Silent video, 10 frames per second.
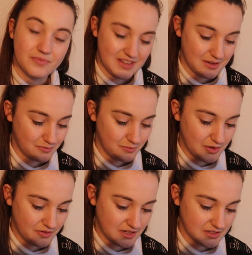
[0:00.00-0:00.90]
Yep, yeah,
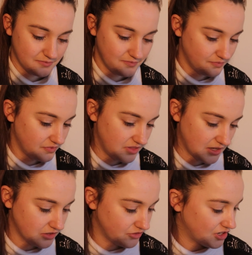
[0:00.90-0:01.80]
perfect.
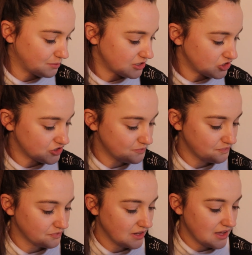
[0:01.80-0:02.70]
Thank you very much.
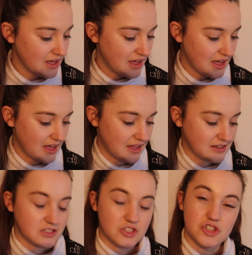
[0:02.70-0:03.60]

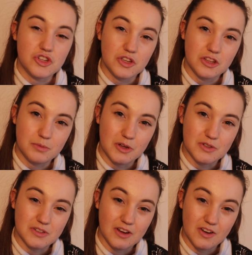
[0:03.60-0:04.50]
And do you know the
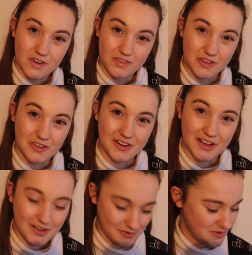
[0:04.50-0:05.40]
postcode? Have you got it
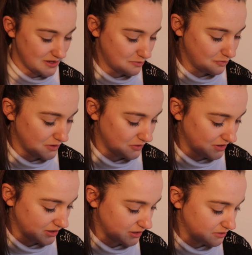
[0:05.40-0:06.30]
up? Yeah,
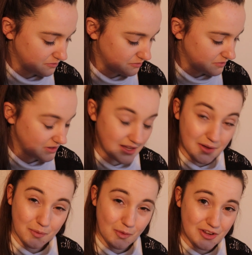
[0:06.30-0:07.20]
okay. Yep, yeah,
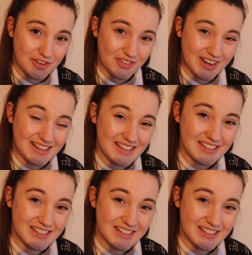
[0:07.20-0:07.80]
when you're ready.